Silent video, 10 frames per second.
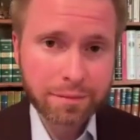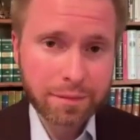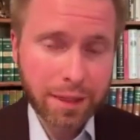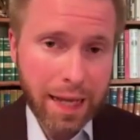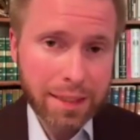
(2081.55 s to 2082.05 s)

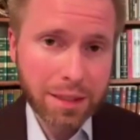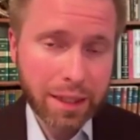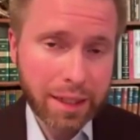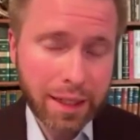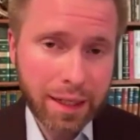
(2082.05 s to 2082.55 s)

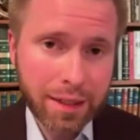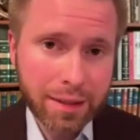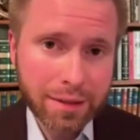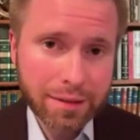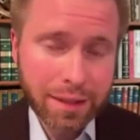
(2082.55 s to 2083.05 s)
Lastly,
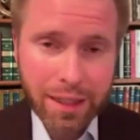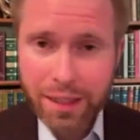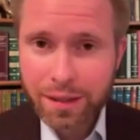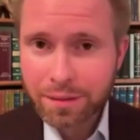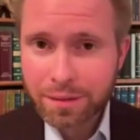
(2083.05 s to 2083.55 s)

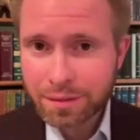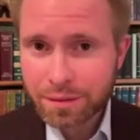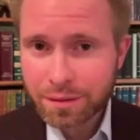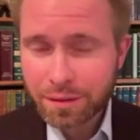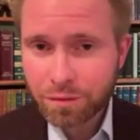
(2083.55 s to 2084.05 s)
any
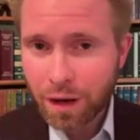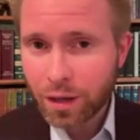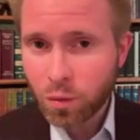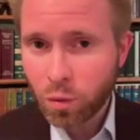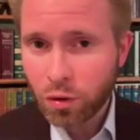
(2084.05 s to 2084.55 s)

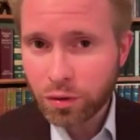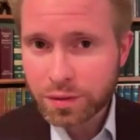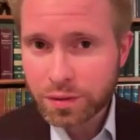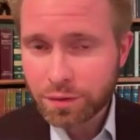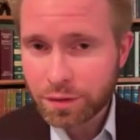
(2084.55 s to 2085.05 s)
final
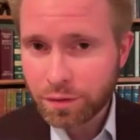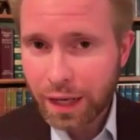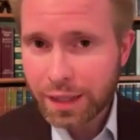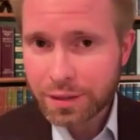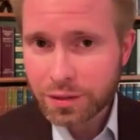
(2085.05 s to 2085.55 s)
words of
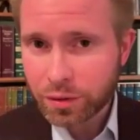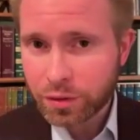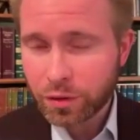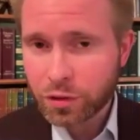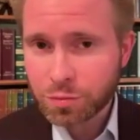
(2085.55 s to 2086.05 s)
advice or
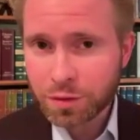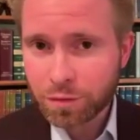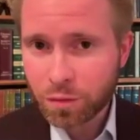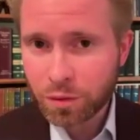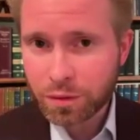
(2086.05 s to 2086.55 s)
encouragement
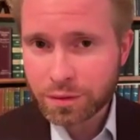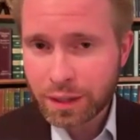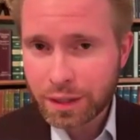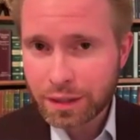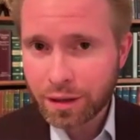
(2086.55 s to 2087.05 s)
for
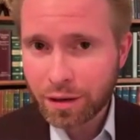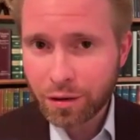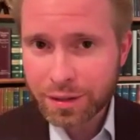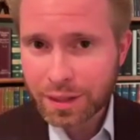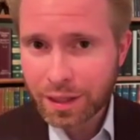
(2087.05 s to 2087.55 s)
a young
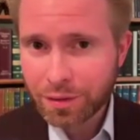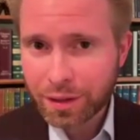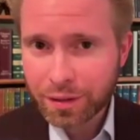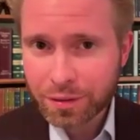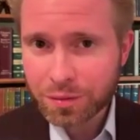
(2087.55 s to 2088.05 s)
artist out
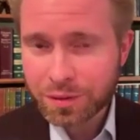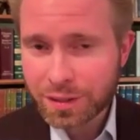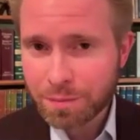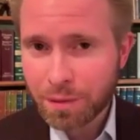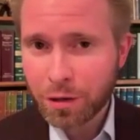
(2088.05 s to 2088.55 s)
there who's
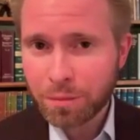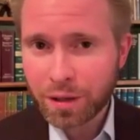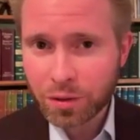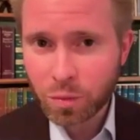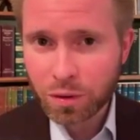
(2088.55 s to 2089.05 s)
inspired
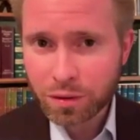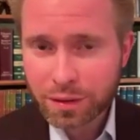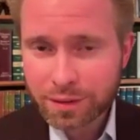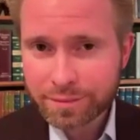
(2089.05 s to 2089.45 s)
by your work?